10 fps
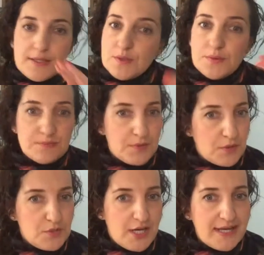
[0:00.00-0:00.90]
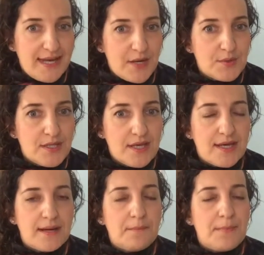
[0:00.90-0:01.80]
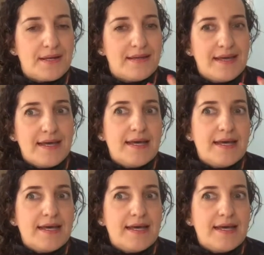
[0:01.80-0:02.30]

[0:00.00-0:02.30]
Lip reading: So go check it out. But